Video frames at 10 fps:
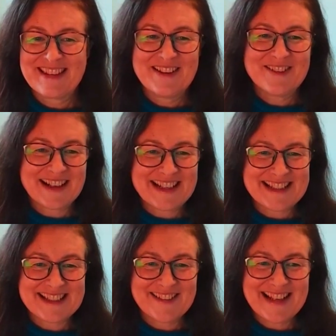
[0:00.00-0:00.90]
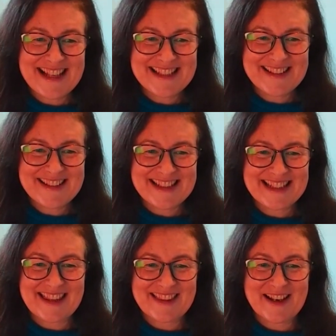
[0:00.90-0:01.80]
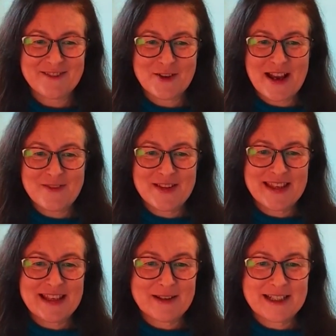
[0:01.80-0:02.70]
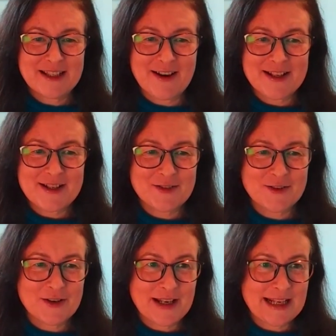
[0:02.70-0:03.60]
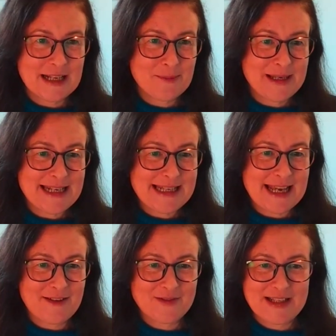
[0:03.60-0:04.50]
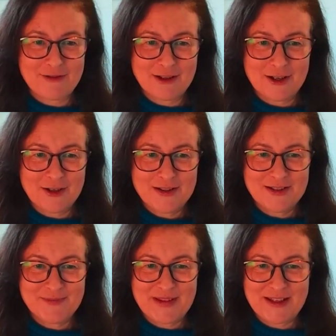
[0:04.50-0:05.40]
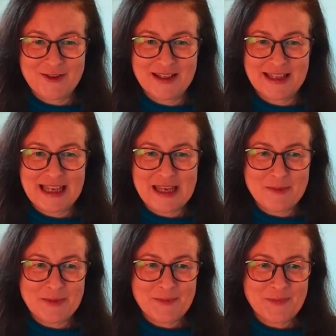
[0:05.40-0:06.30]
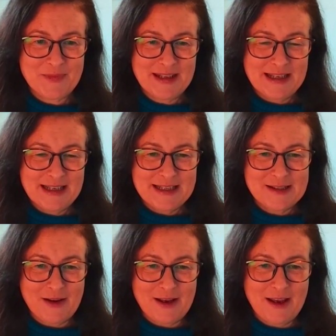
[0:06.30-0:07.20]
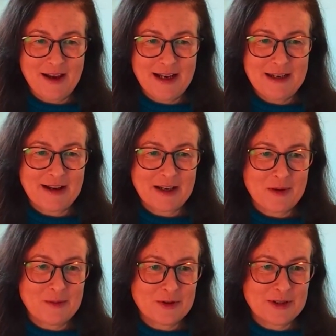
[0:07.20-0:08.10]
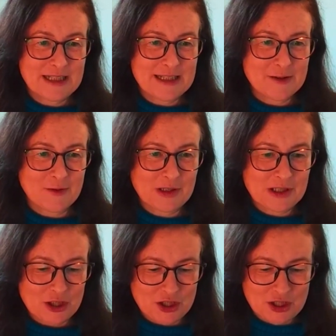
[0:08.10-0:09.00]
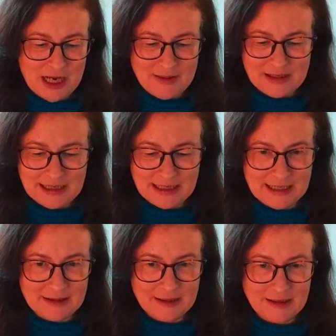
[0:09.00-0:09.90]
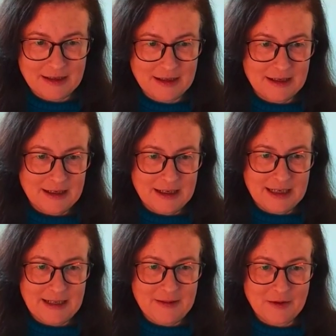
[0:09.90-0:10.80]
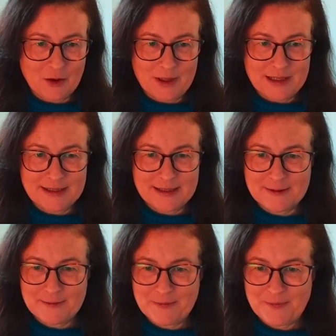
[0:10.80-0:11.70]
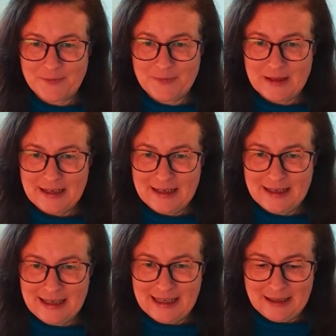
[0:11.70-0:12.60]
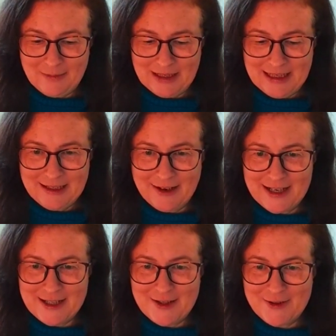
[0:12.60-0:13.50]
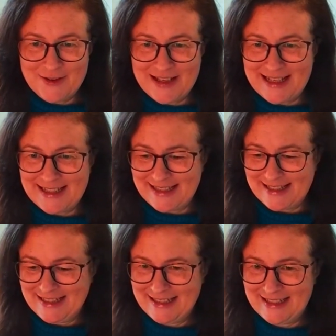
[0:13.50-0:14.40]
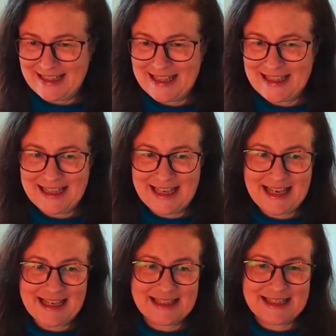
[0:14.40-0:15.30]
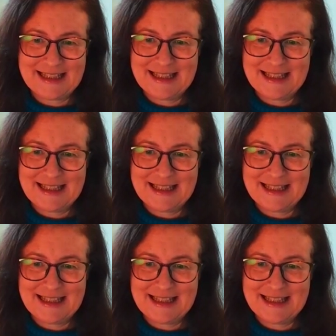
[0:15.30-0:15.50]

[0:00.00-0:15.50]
Alrighty, so let's do this together. I've got everything I'm going to guide you through in a PDF download that you can keep. So I highly recommend printing this off. I'm going to just share the link in the comments, and I'm going to guide you through this. So this is